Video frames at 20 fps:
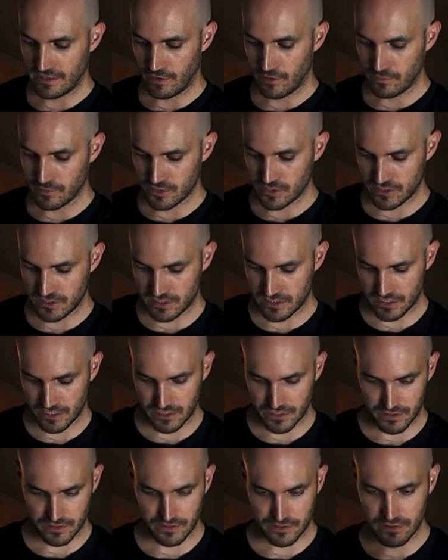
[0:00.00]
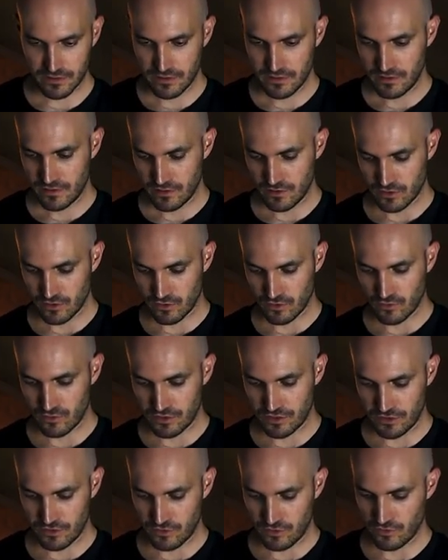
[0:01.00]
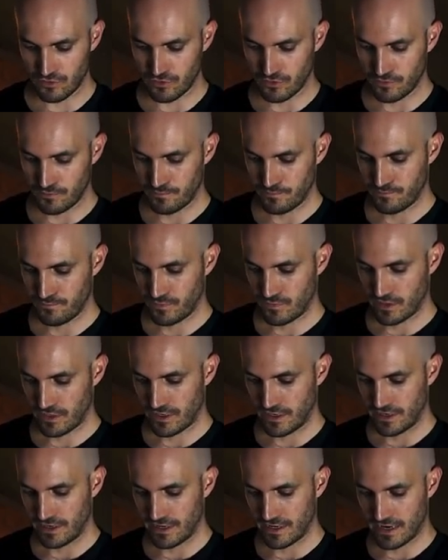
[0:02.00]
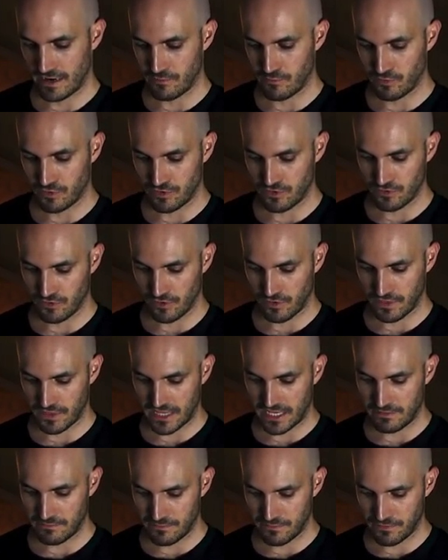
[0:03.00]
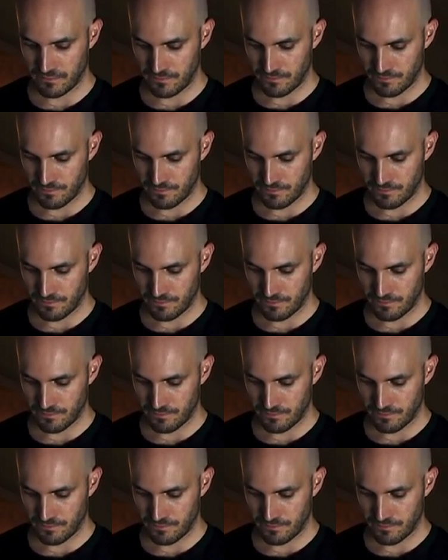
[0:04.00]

the opposite string, roll the yo-yo, grab with your thumb,